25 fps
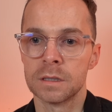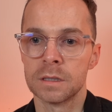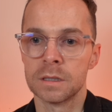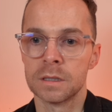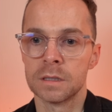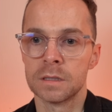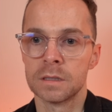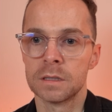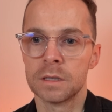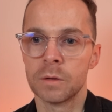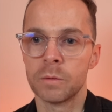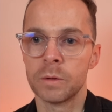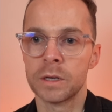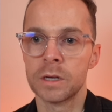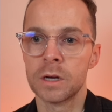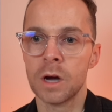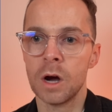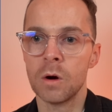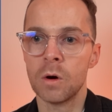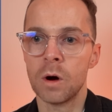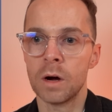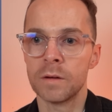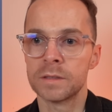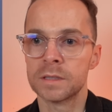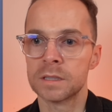There we
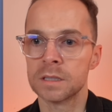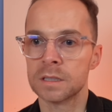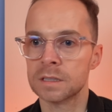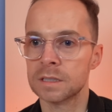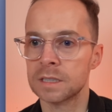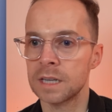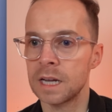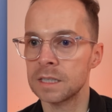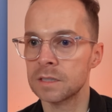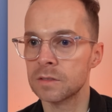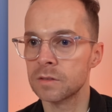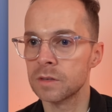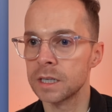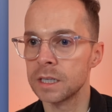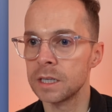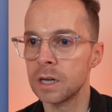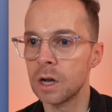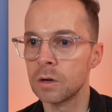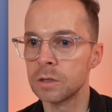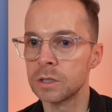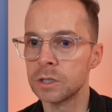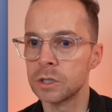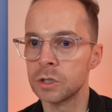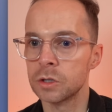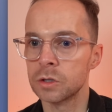go. I've successfully
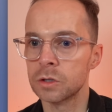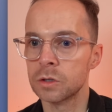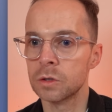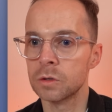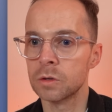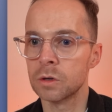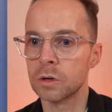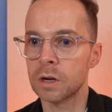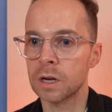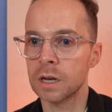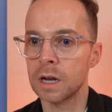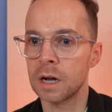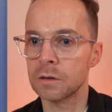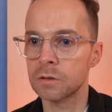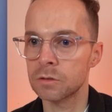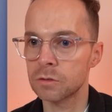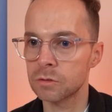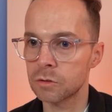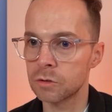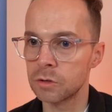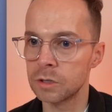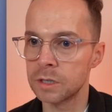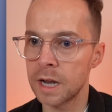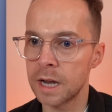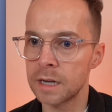loaded your Google Cloud
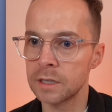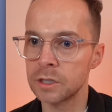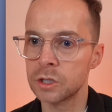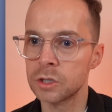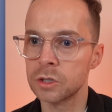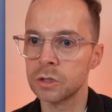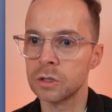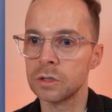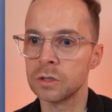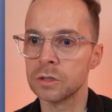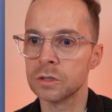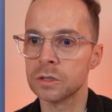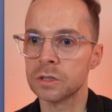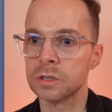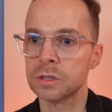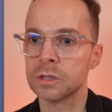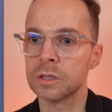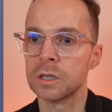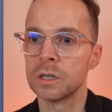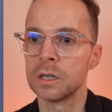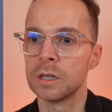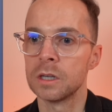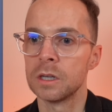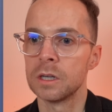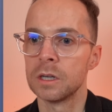
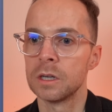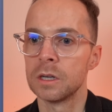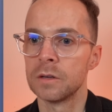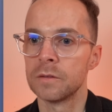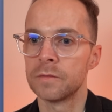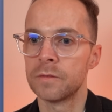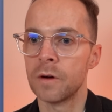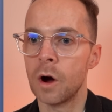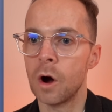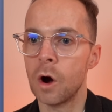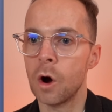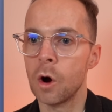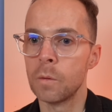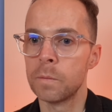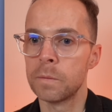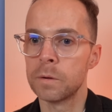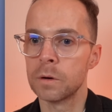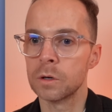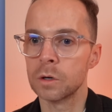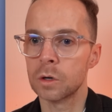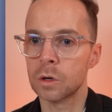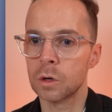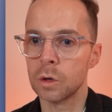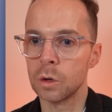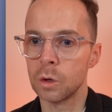credentials for
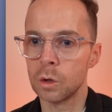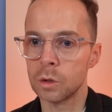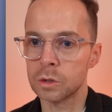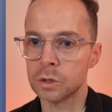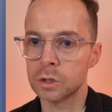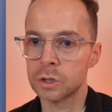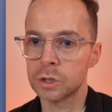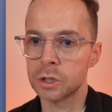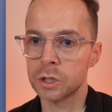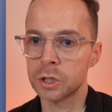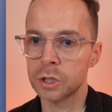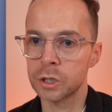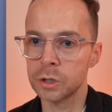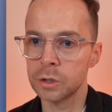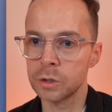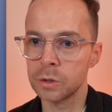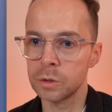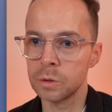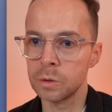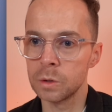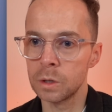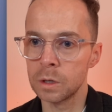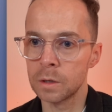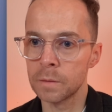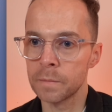OpenClaw
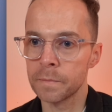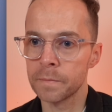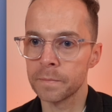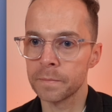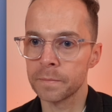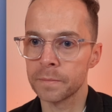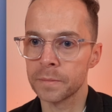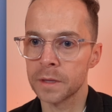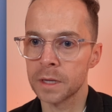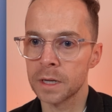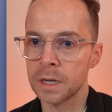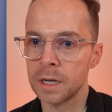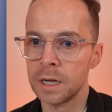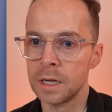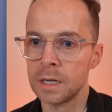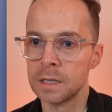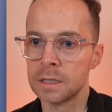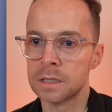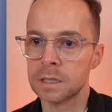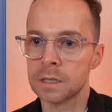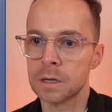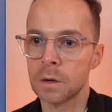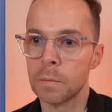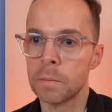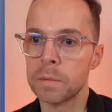2.
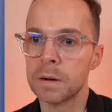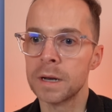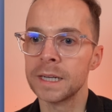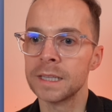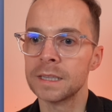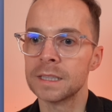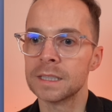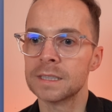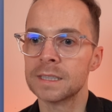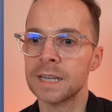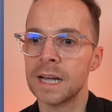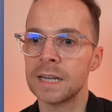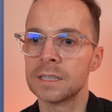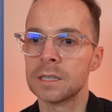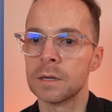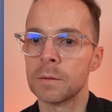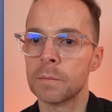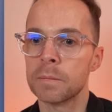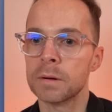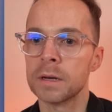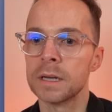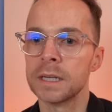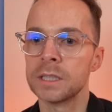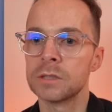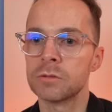To complete the
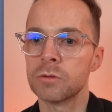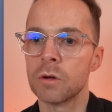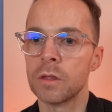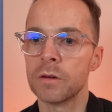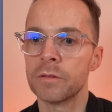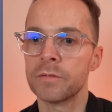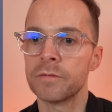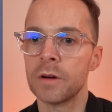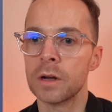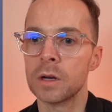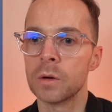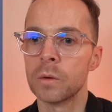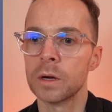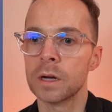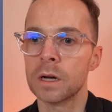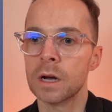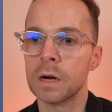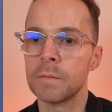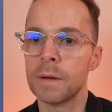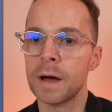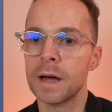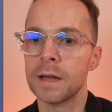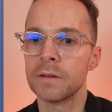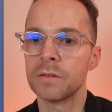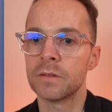setup, please run the following
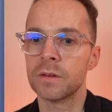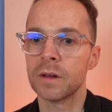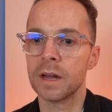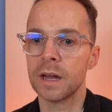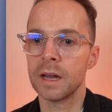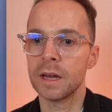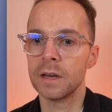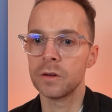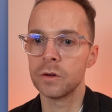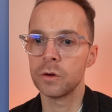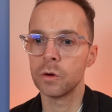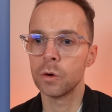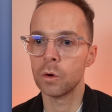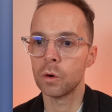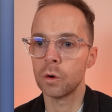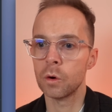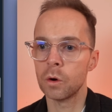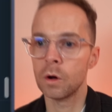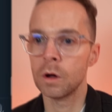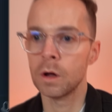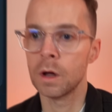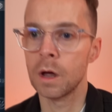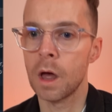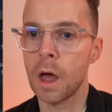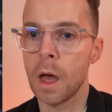command in
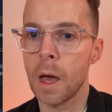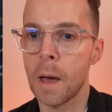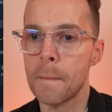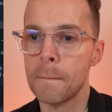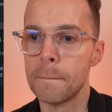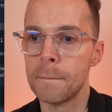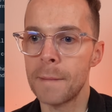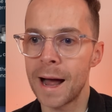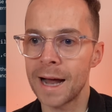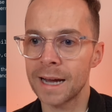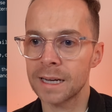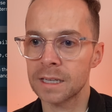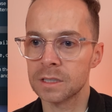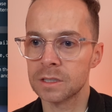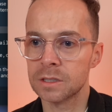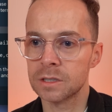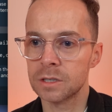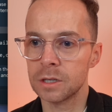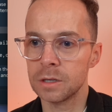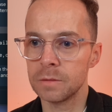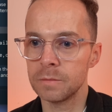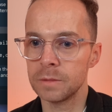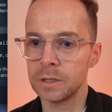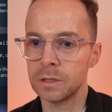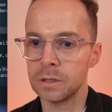your Mac
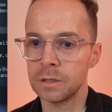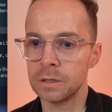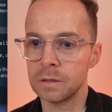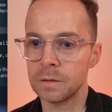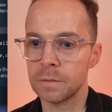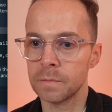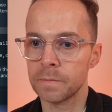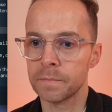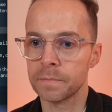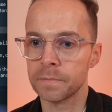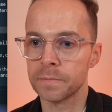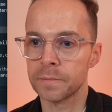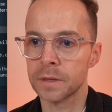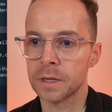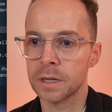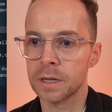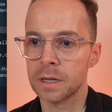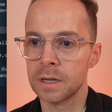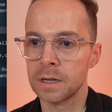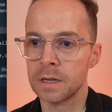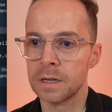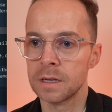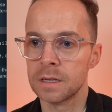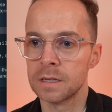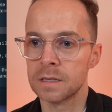terminal.
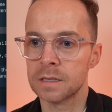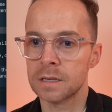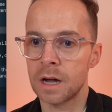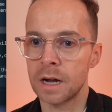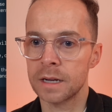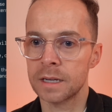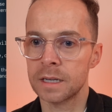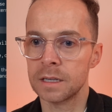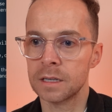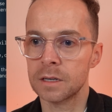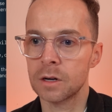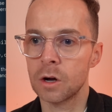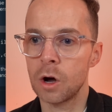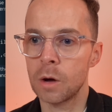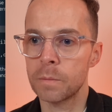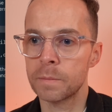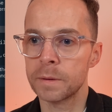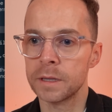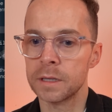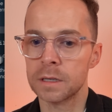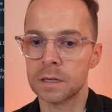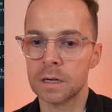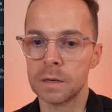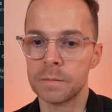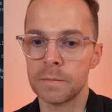So I can copy
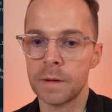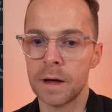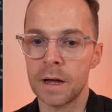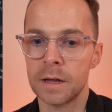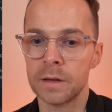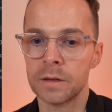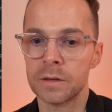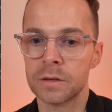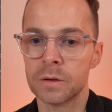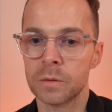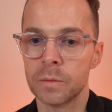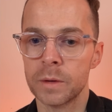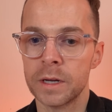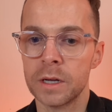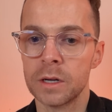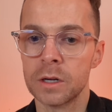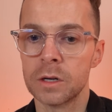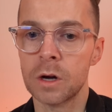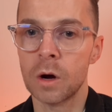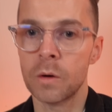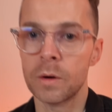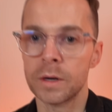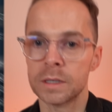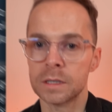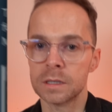the command. We can
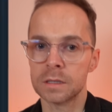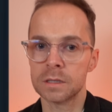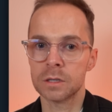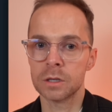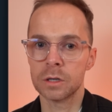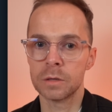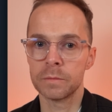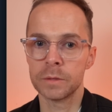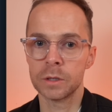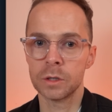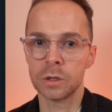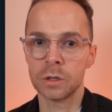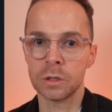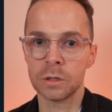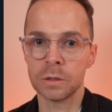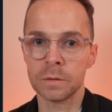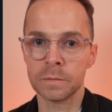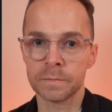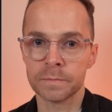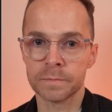go into terminal.